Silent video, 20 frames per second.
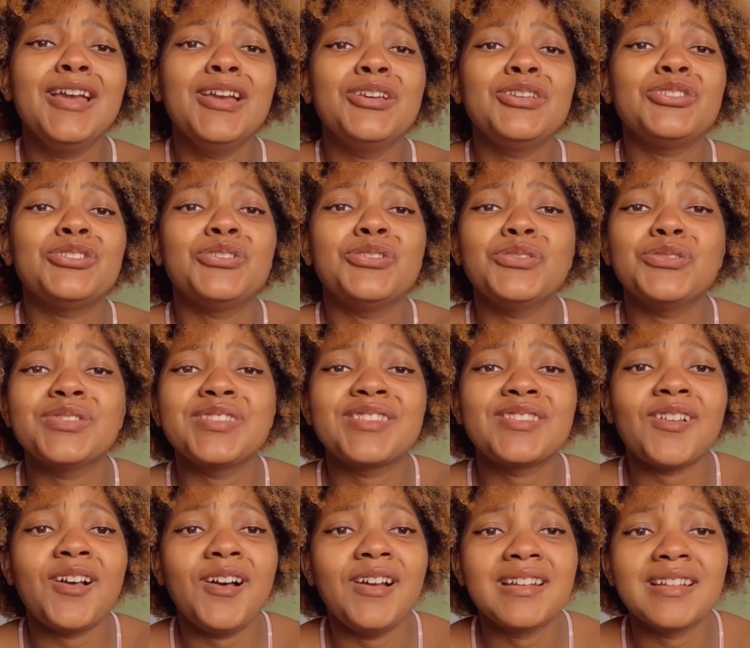you
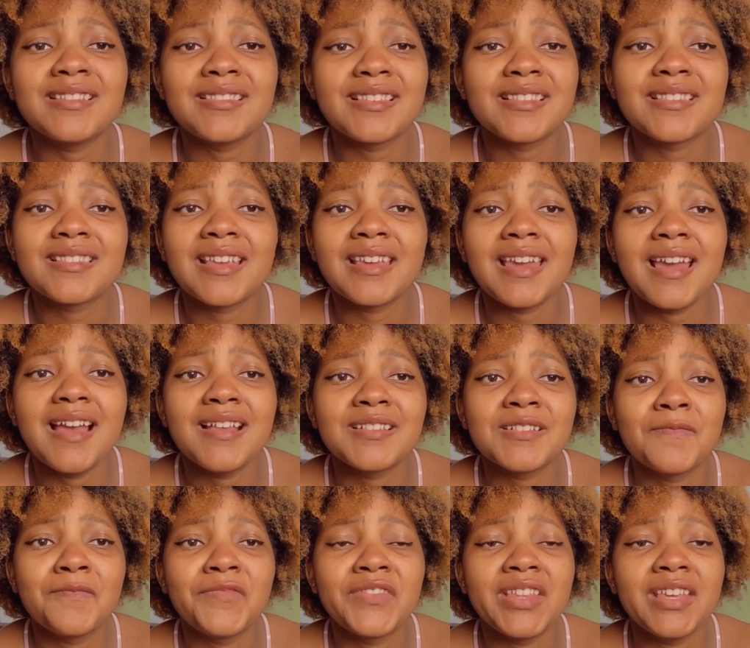started the
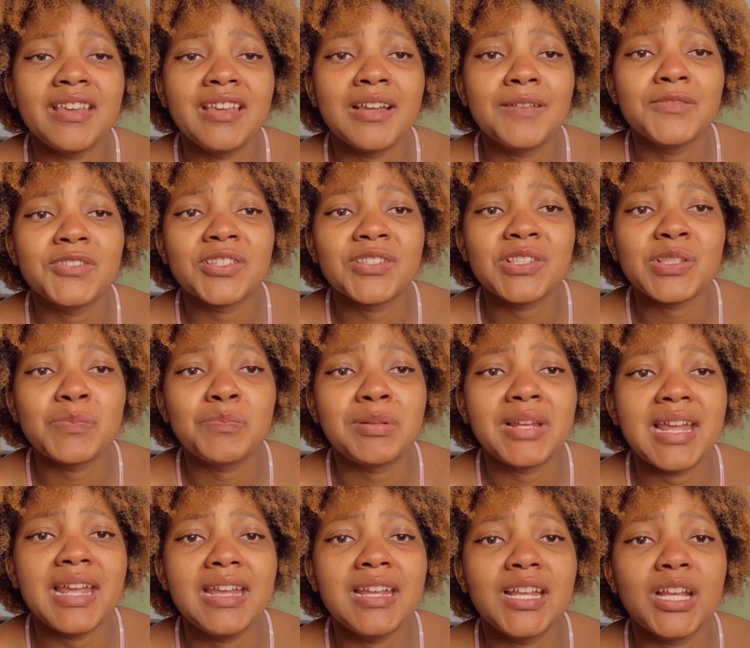sarcasm thing. I'm just
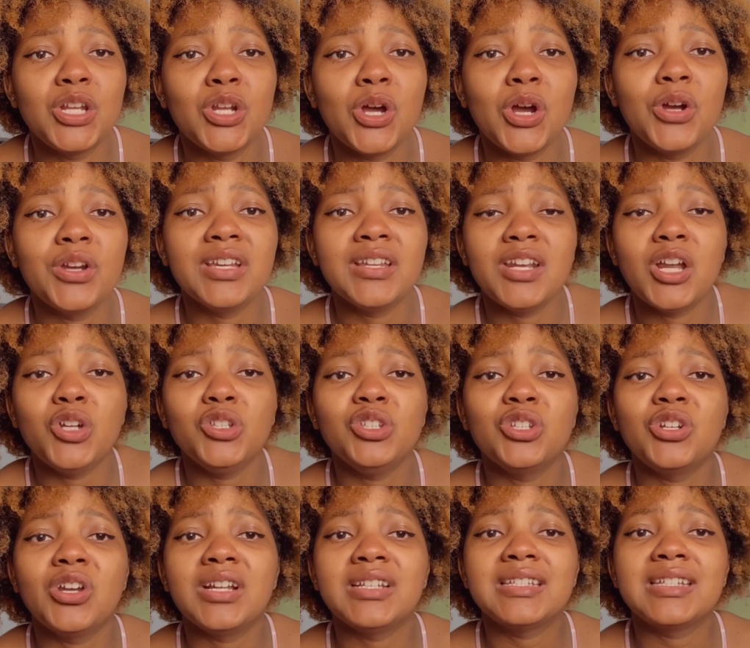playing along. You know,
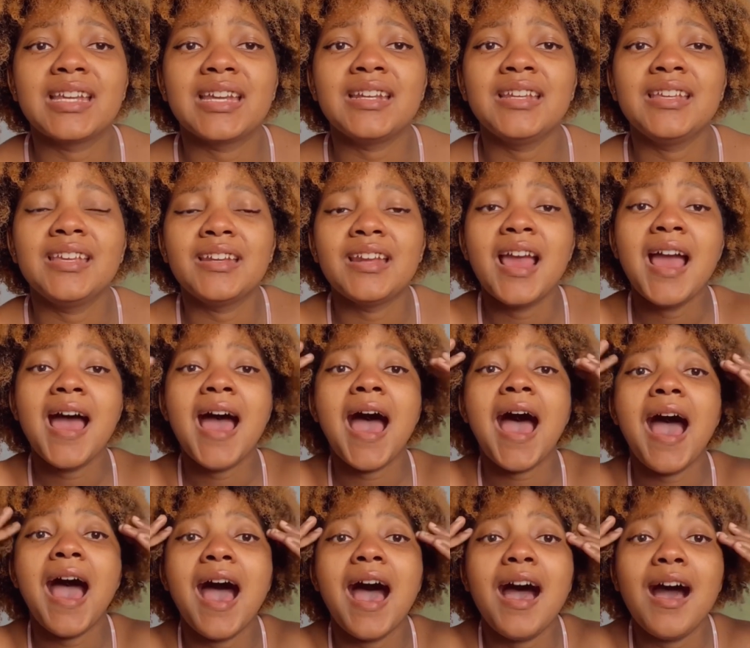you're not getting it.
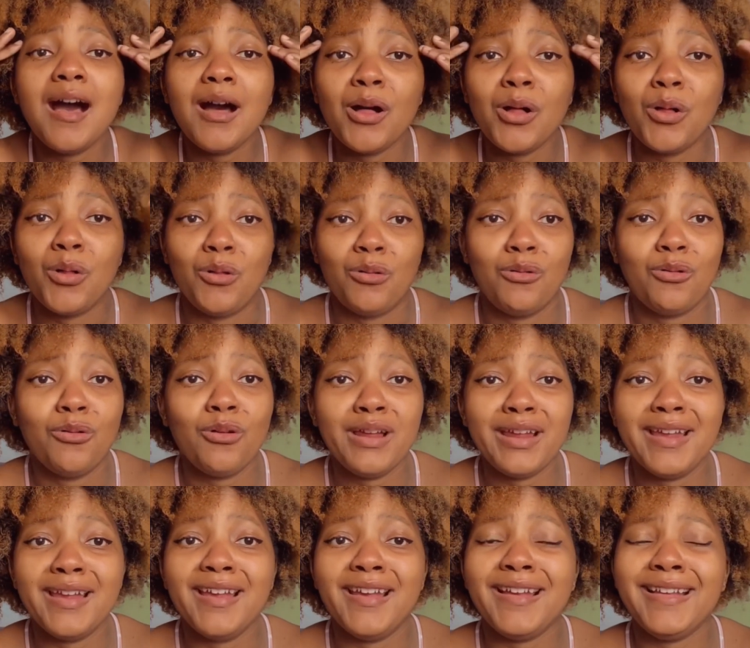How?
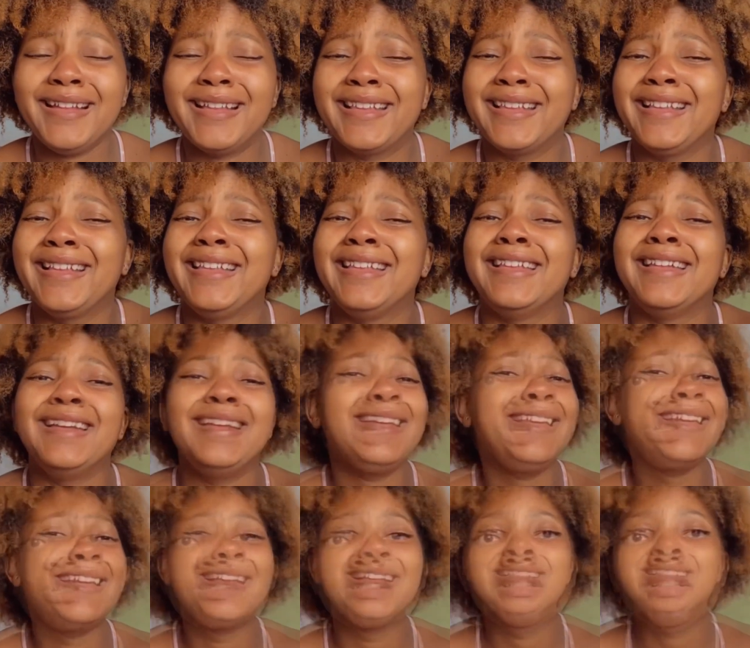I
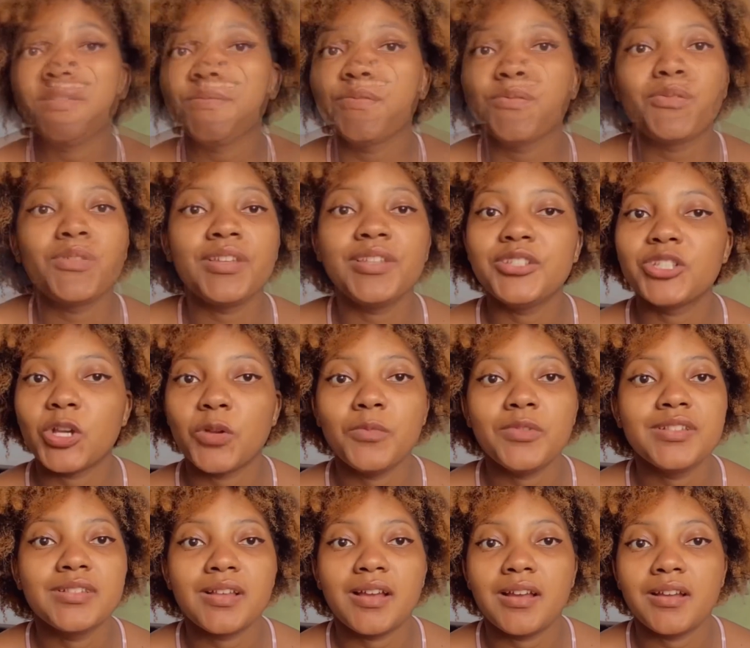honestly, if you think
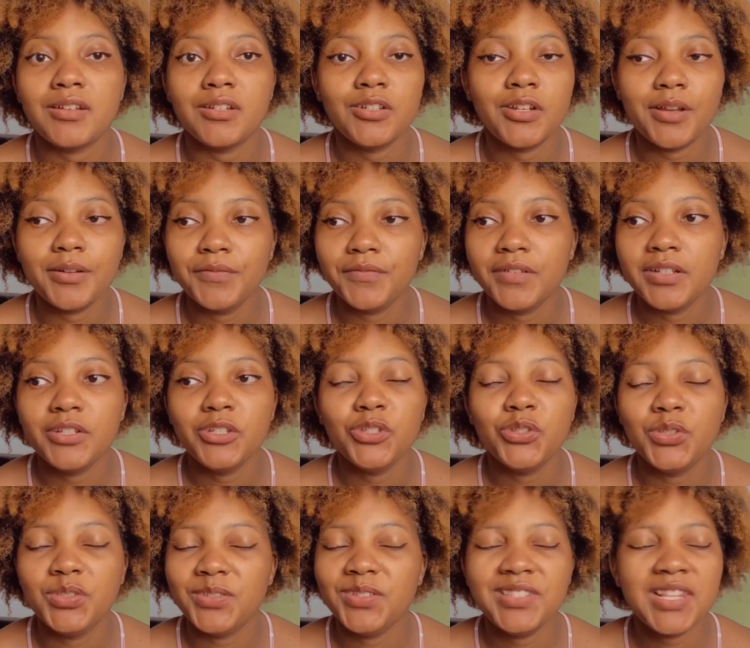Germans are not funny,
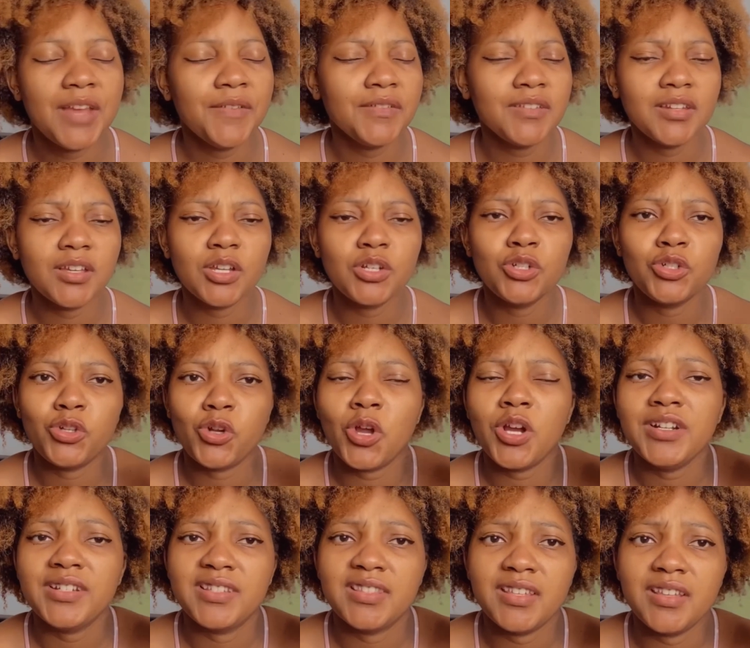you just haven't
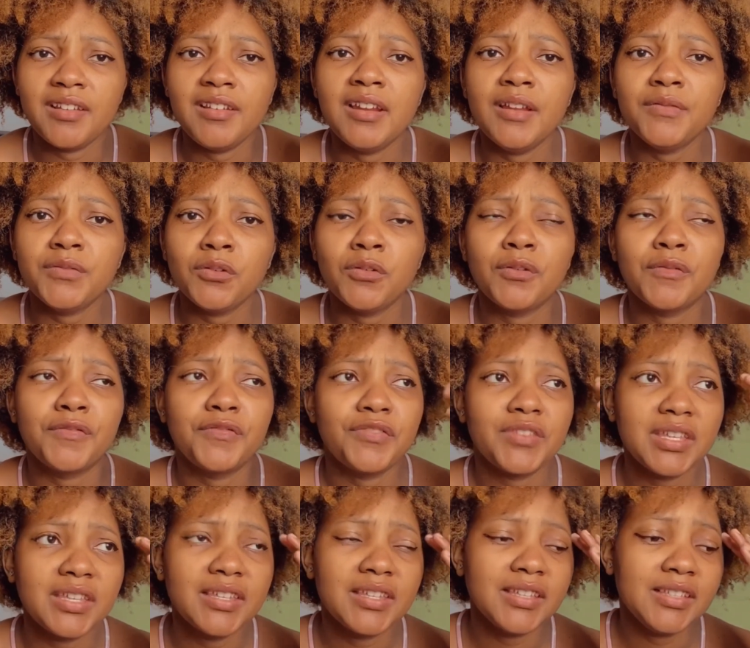unlocked their level of
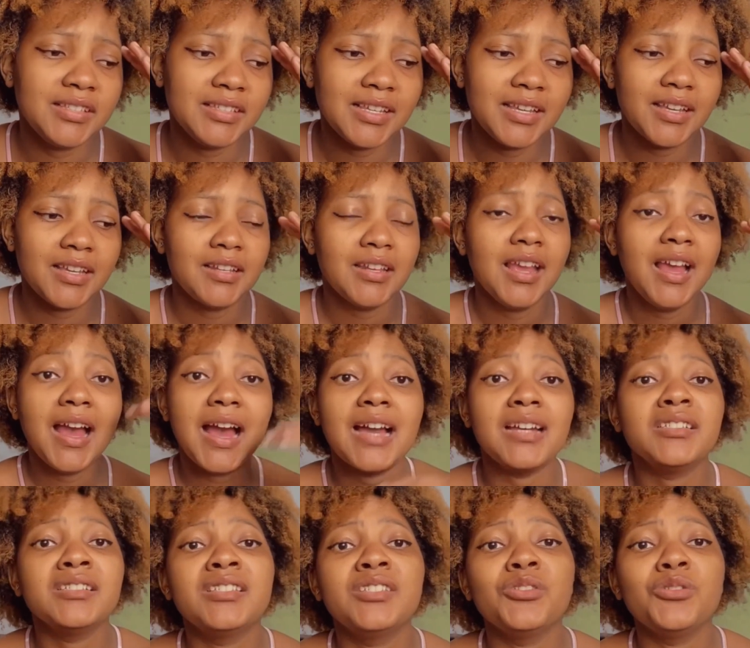thinking yet.
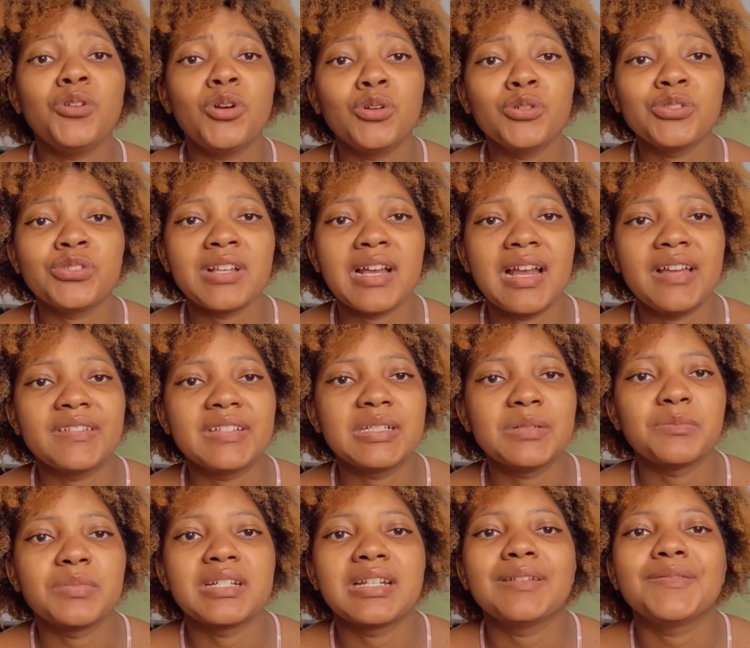I still also
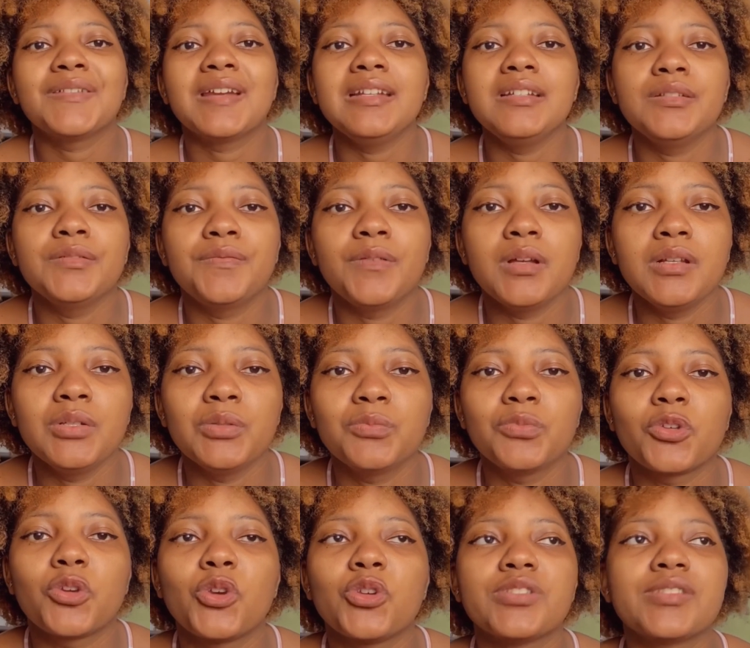haven't, but I find it funny
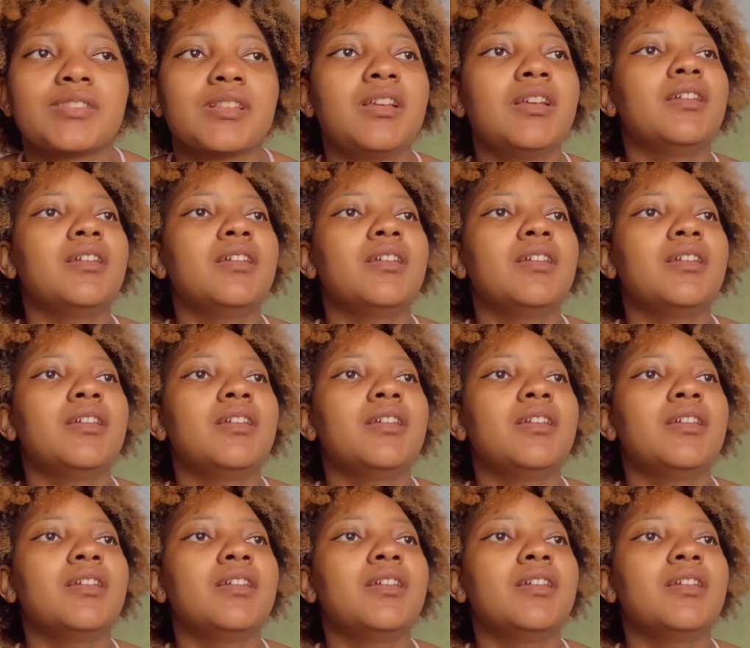because